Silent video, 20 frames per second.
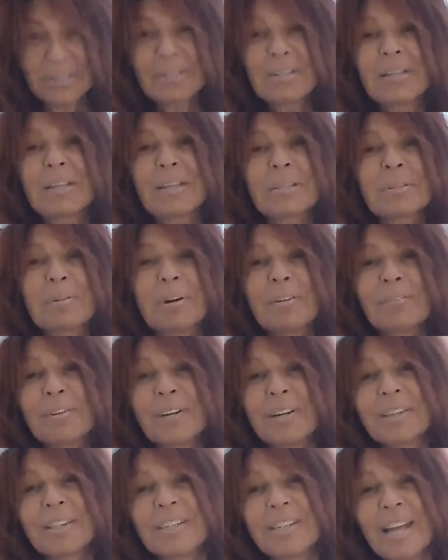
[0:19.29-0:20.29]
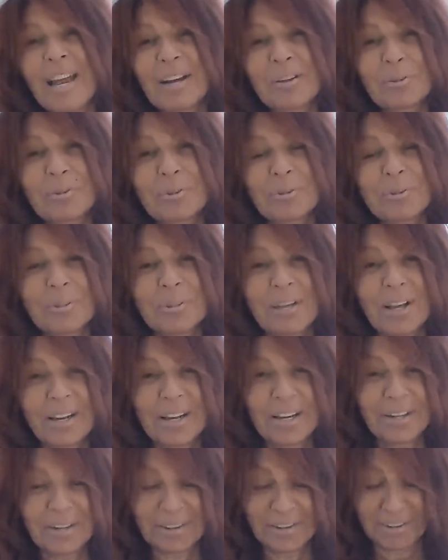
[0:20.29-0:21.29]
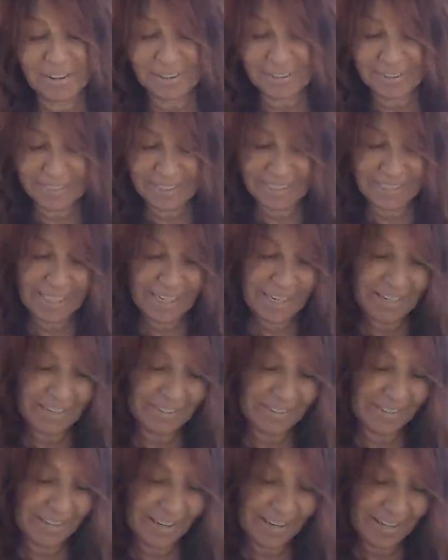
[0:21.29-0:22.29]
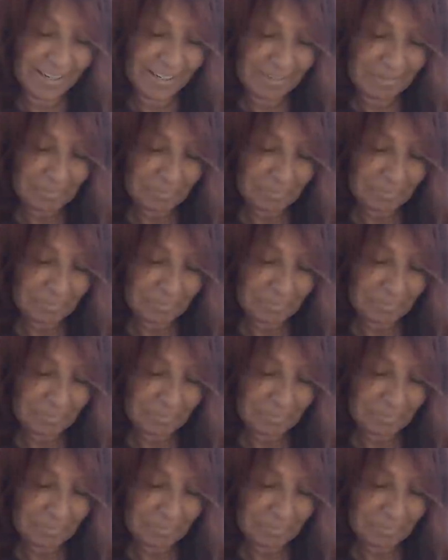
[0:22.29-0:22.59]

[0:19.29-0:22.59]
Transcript: So that's why I've got the natural light on today, okay?